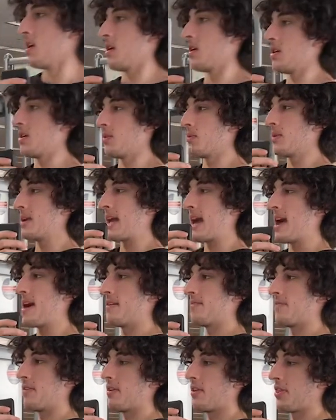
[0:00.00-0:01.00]
we have
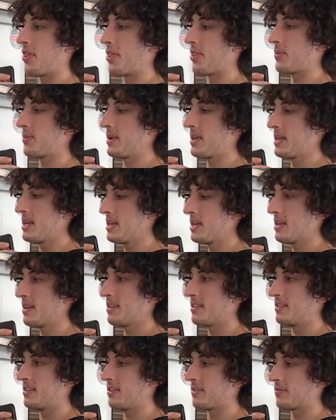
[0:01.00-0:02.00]
3
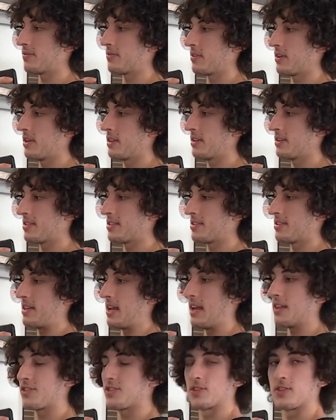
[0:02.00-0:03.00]
different
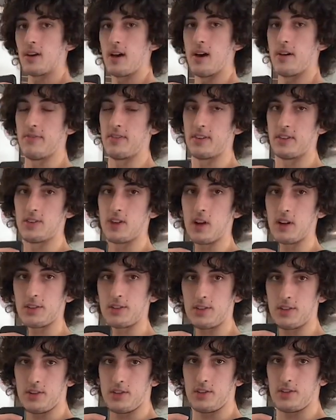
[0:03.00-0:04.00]
sets of
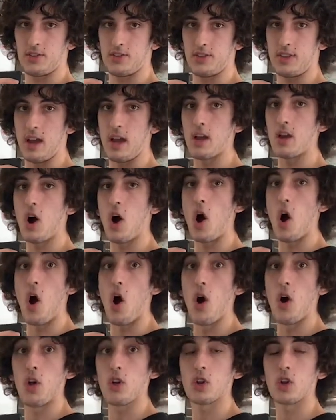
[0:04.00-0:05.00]
inductors that
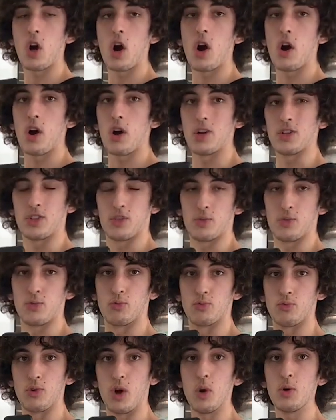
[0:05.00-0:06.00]
all cause
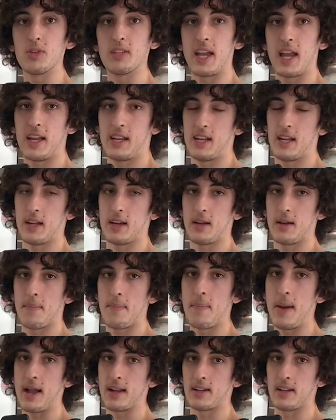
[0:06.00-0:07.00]
rotating
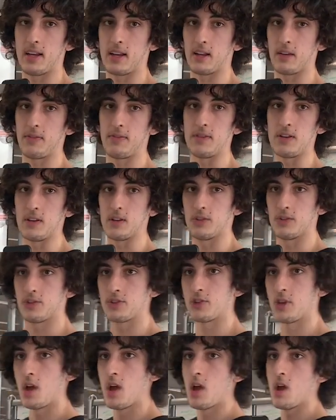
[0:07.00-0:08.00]
magnetic fields.
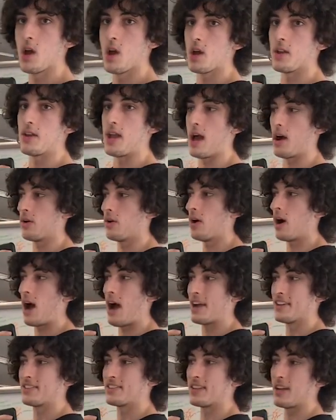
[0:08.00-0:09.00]
Now, I
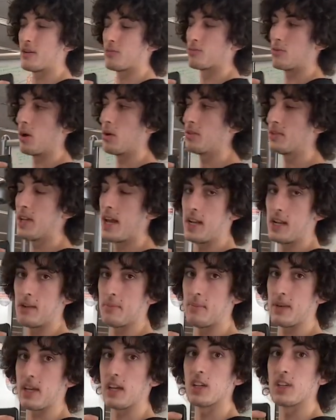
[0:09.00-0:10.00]
say rotating
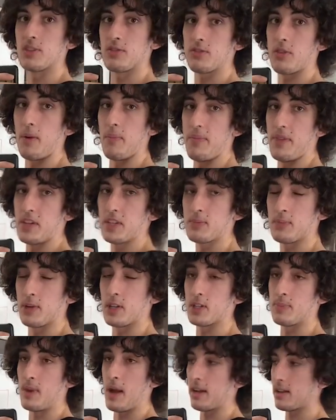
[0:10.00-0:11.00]
because from this
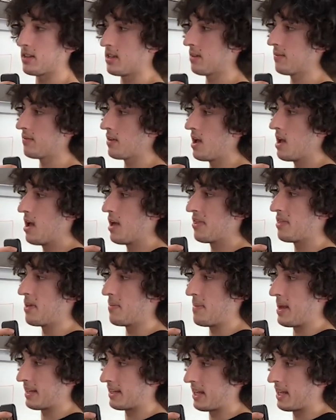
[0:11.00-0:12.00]
perspective, the
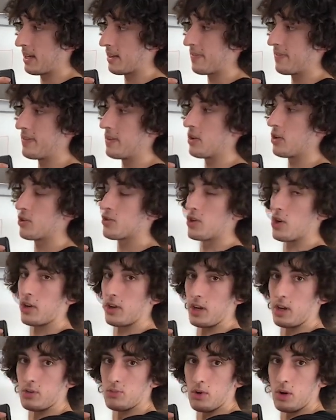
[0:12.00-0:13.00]
magnetic fields are going to
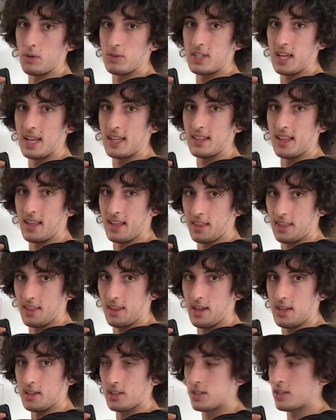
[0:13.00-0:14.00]
rotate like
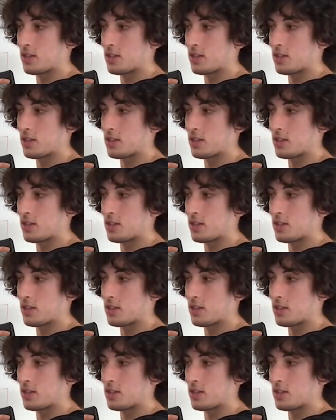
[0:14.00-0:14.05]
this.